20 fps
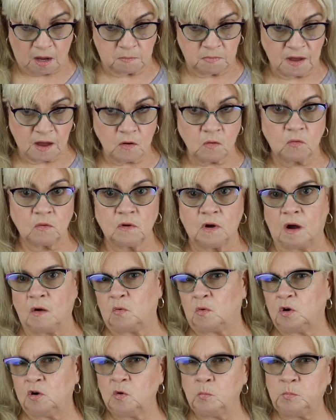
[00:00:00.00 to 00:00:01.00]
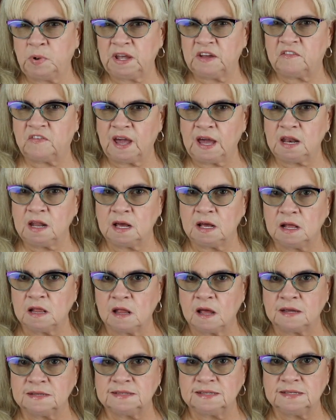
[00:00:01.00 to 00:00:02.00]
I'm not a real big fan on
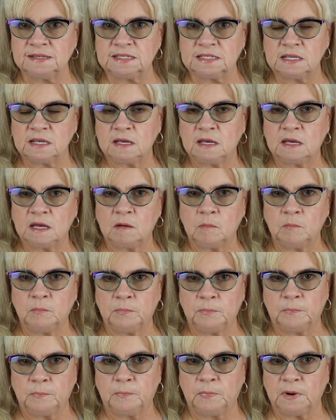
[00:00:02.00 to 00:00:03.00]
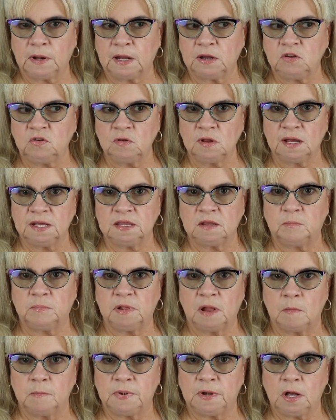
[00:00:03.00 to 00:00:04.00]
glosses, but I do like the
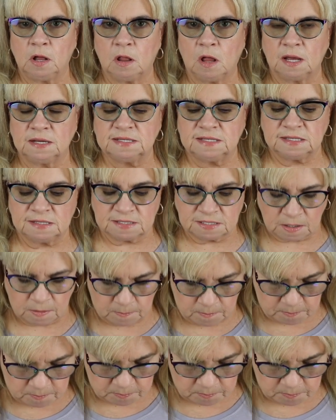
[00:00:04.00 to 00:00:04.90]
plumping glosses.